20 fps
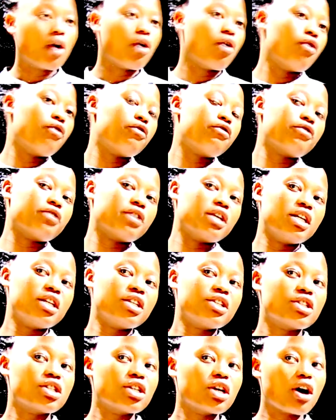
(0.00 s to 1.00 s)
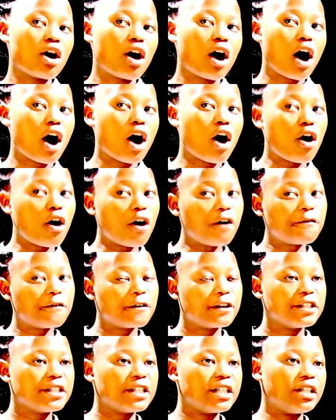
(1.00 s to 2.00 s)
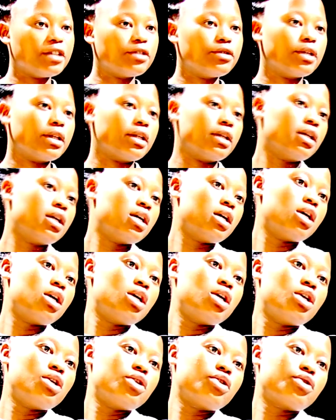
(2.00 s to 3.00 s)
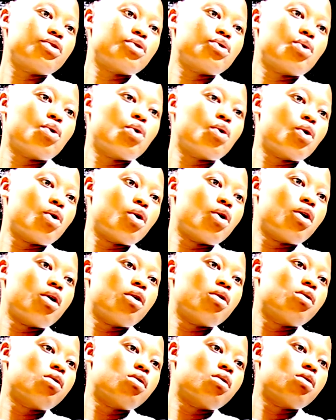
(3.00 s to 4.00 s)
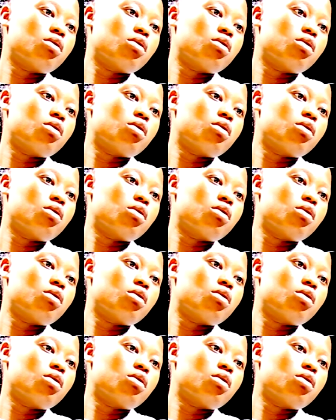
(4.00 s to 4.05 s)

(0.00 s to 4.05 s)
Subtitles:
of reach of children. Store